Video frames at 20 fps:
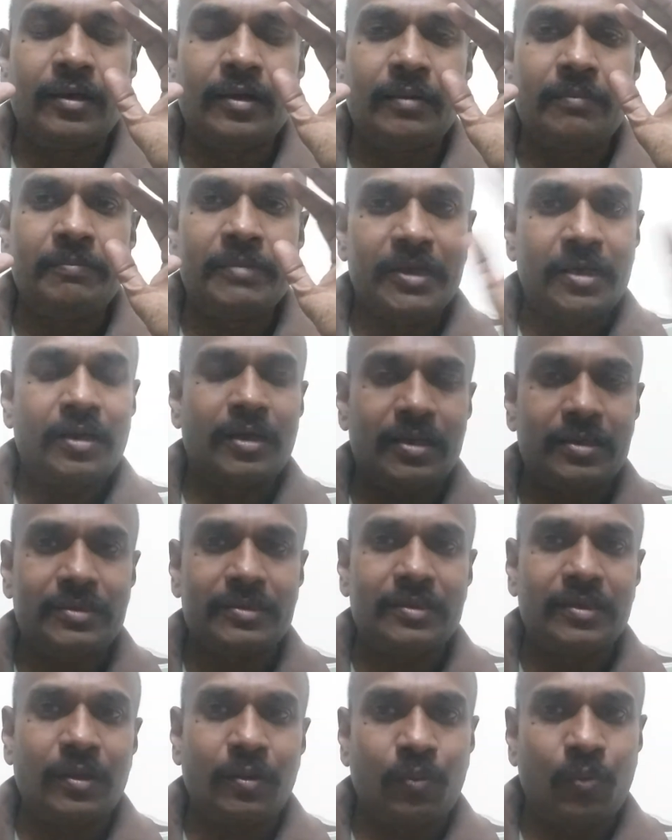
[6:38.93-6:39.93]
because
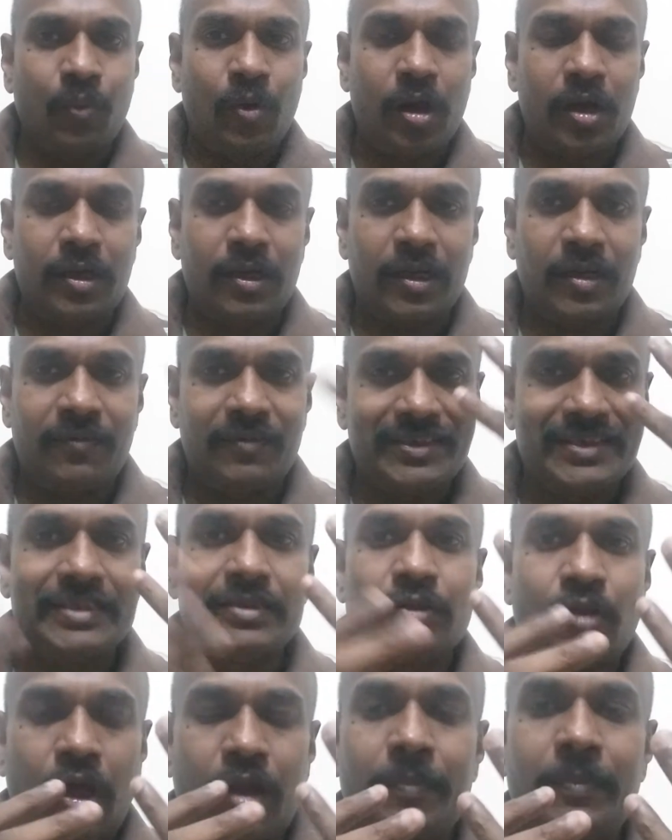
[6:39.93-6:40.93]
the water, which is
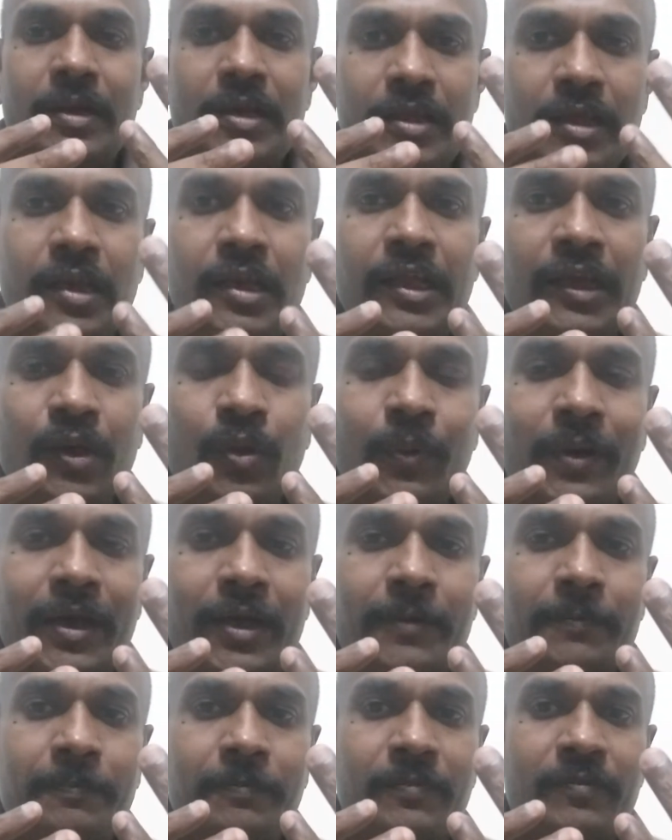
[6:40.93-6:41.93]
normally a
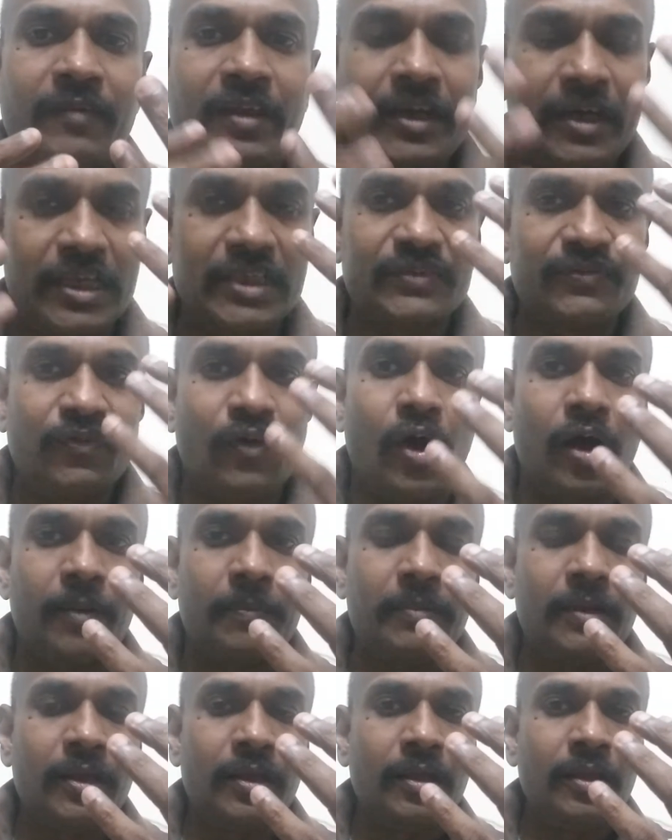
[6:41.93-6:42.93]
liquid, when it is
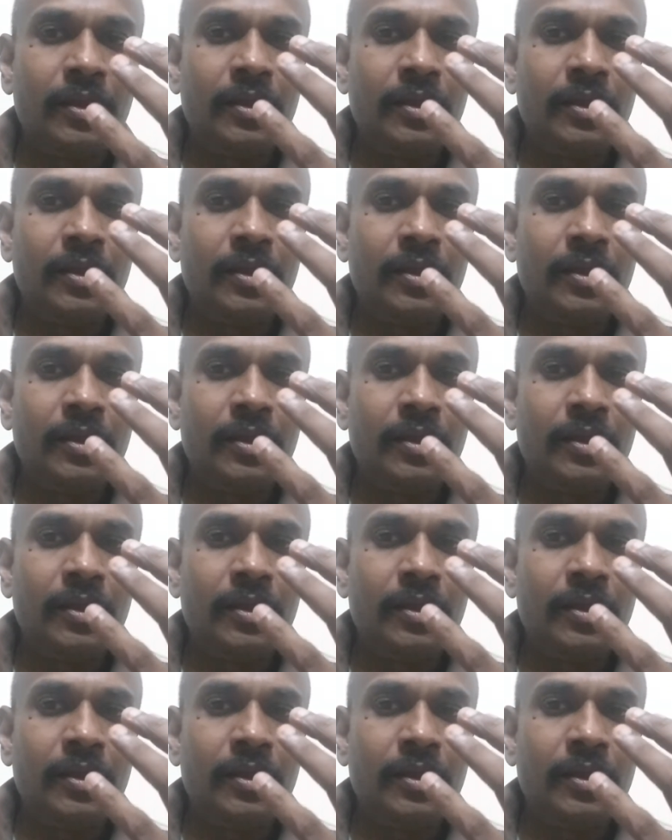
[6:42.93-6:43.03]
formed,